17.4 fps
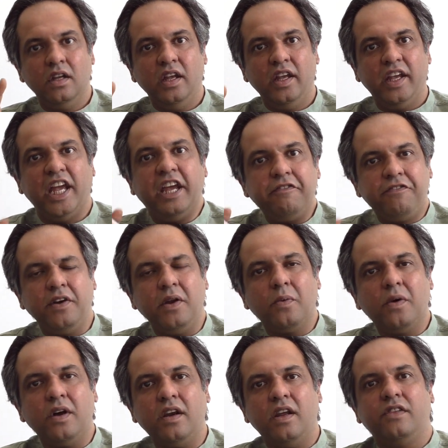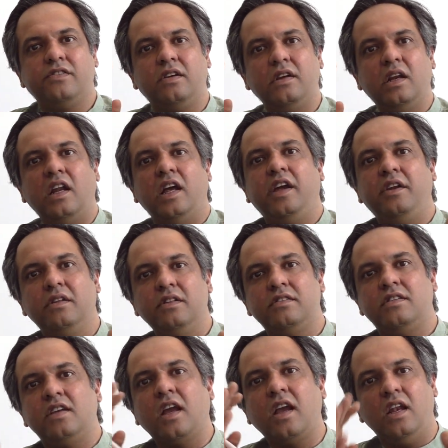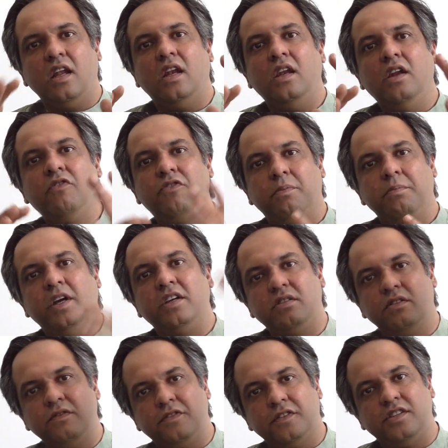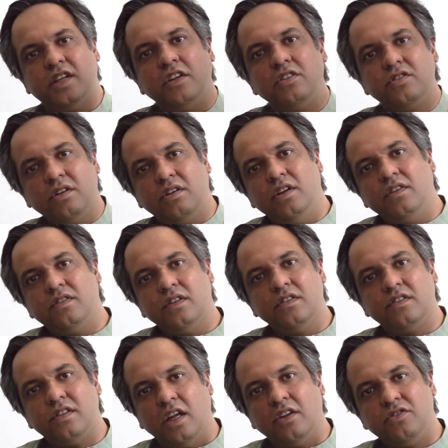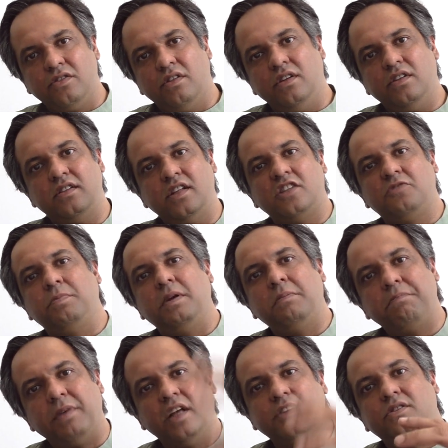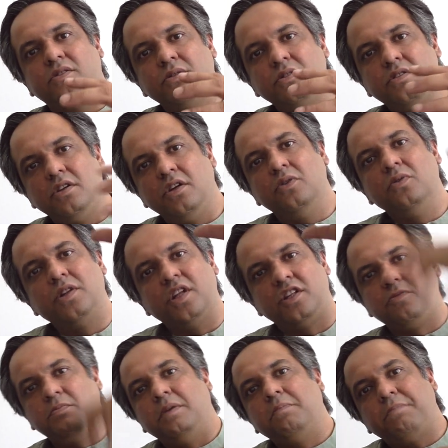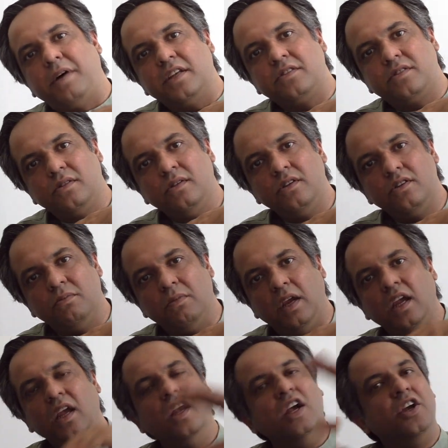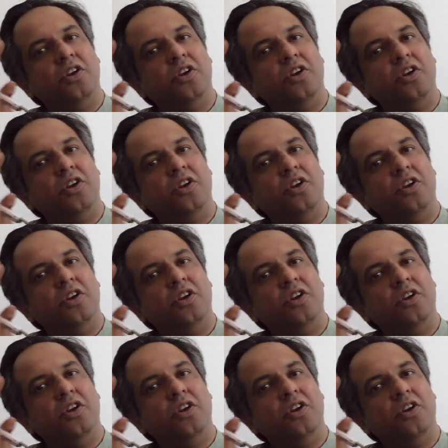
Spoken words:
Everyone has relied on second-hand information for centuries and centuries that's been passed on to you, that's been passed on to me.